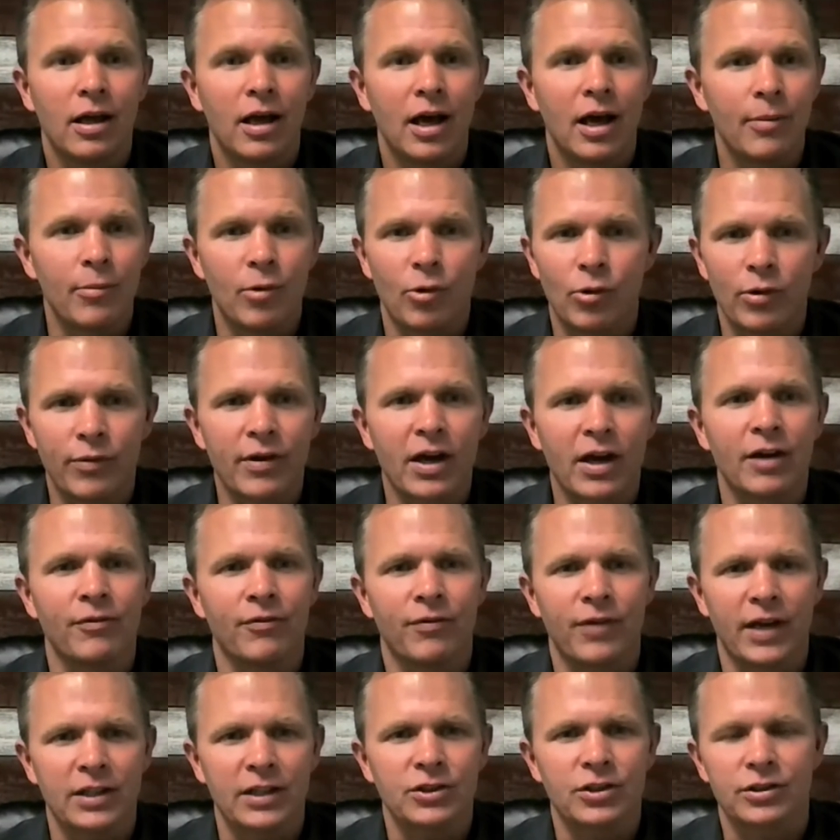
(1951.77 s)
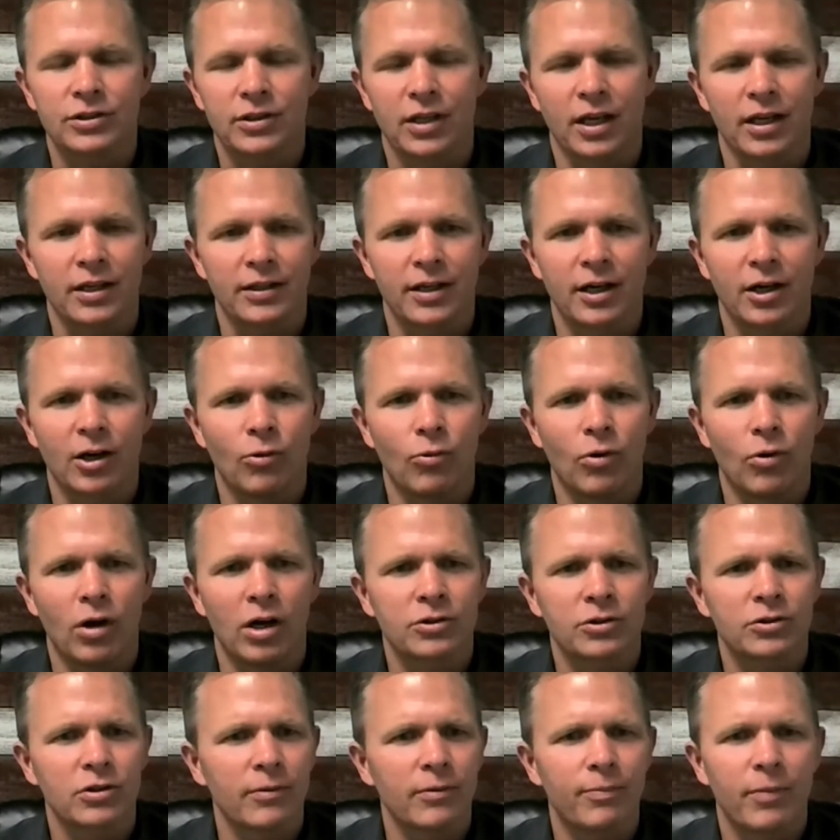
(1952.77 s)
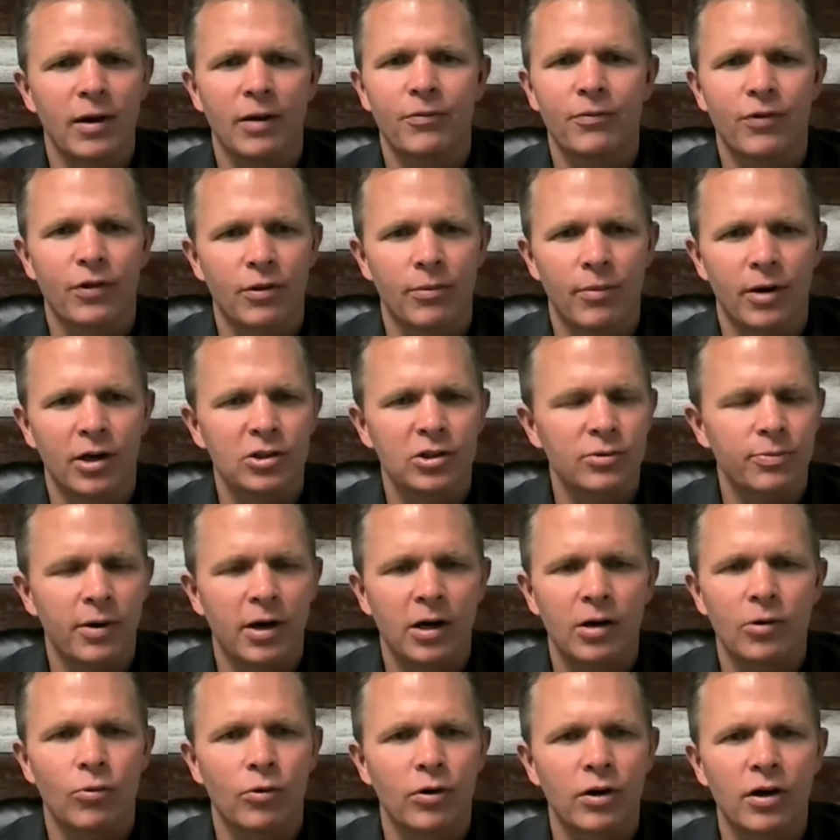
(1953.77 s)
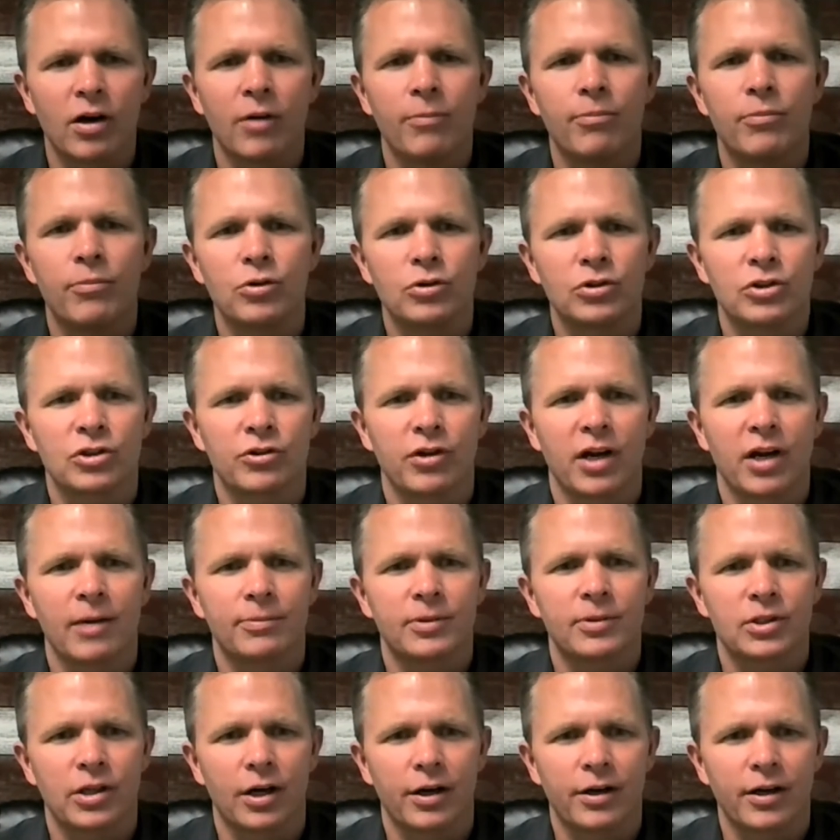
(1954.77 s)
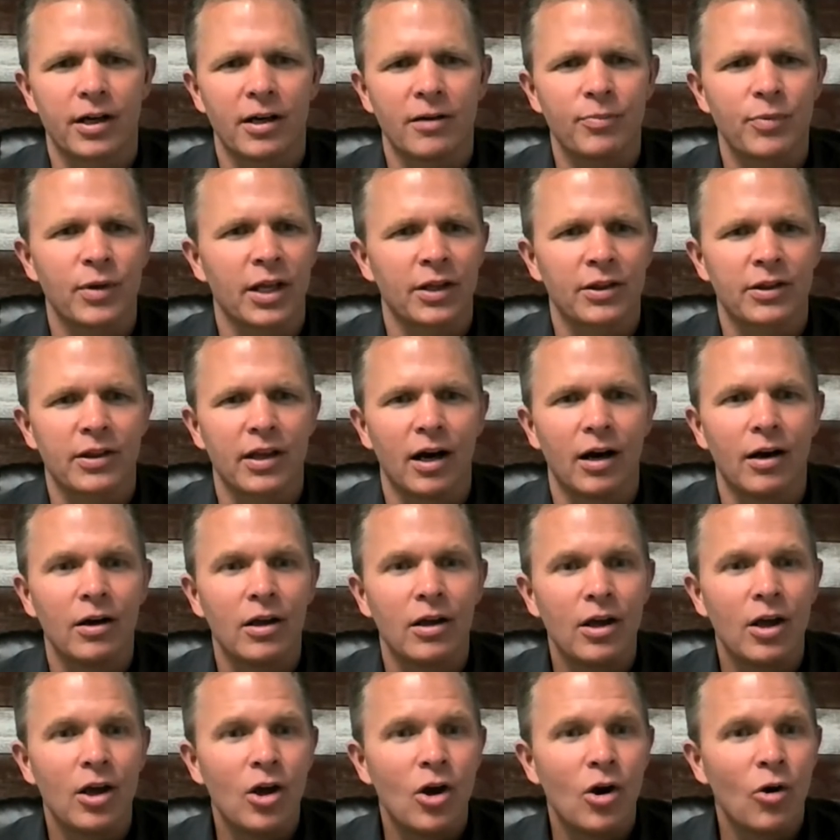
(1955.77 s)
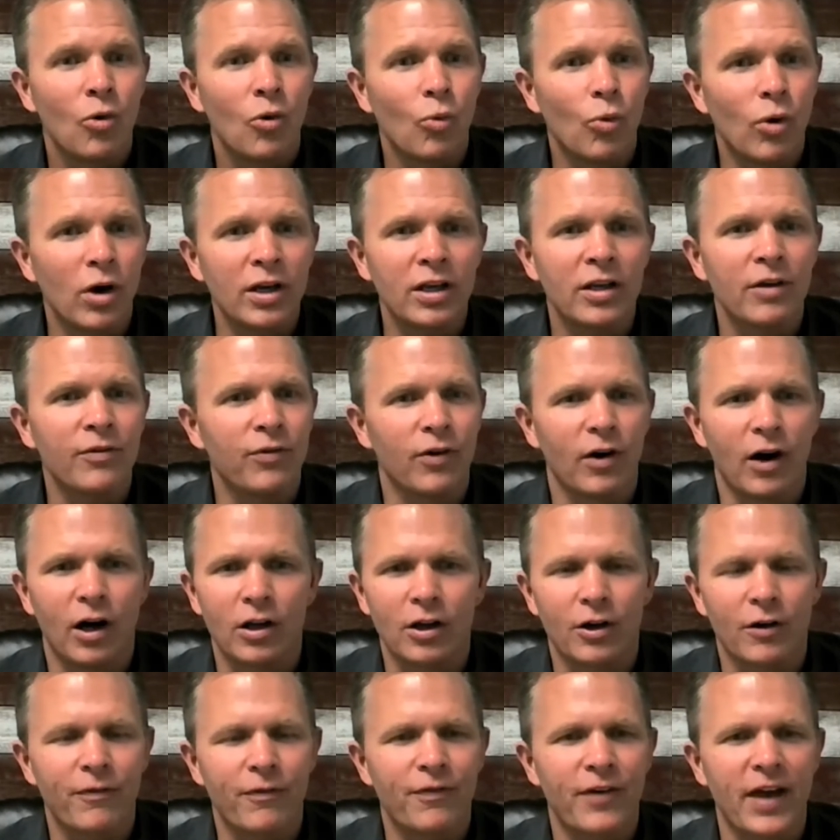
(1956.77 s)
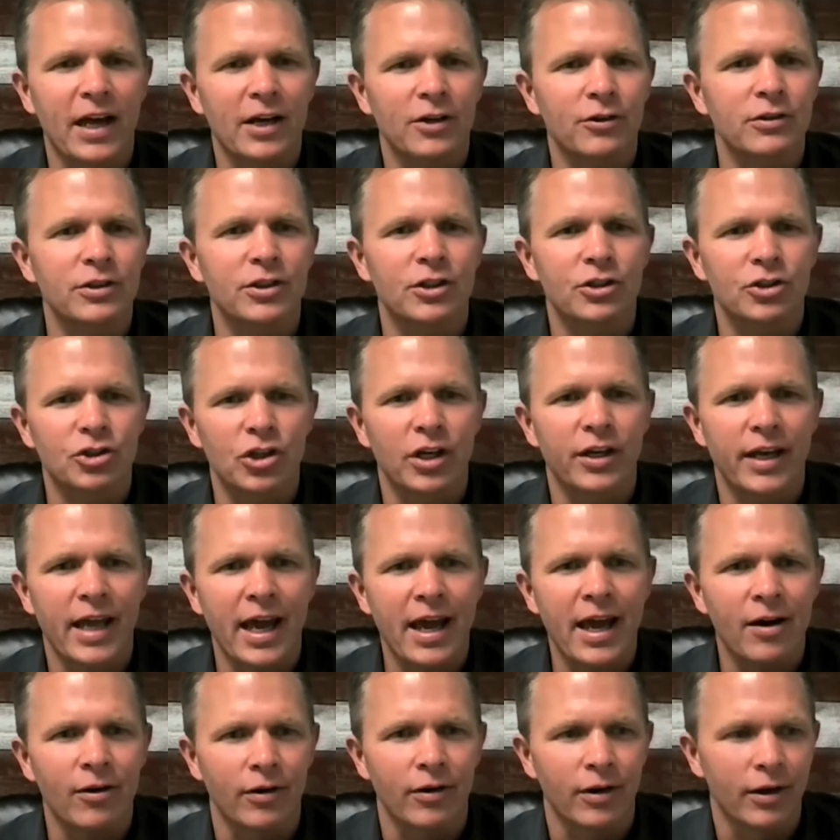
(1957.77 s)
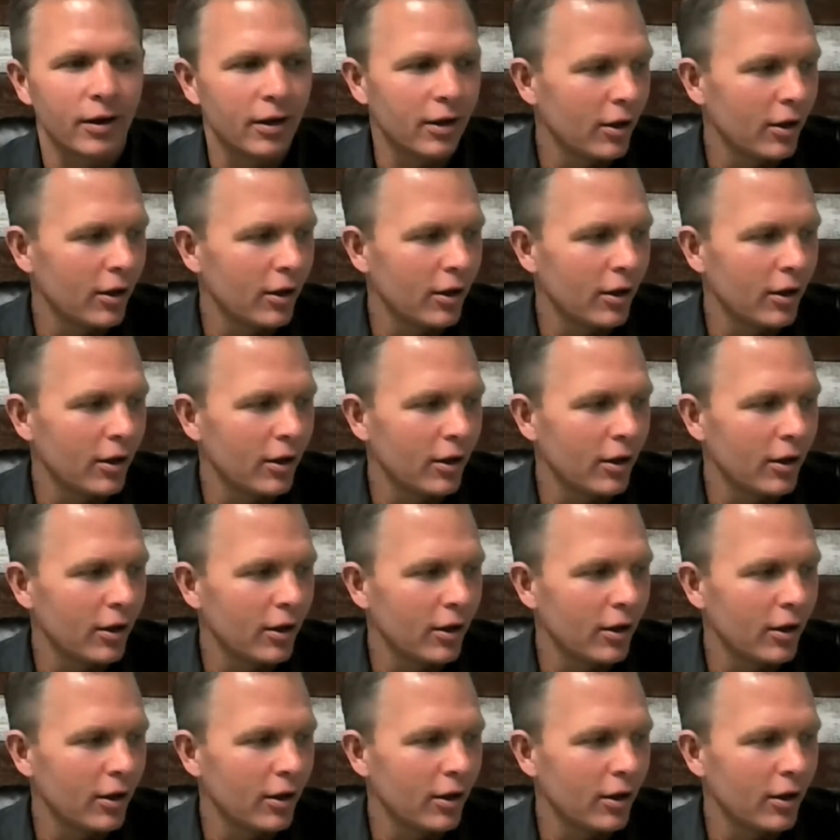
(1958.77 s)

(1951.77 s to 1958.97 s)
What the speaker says: I mean, we've got investors like Darrell Waltrip, but for the most part, we're a bootstrap startup. And I thought, what if all our factories are shut down?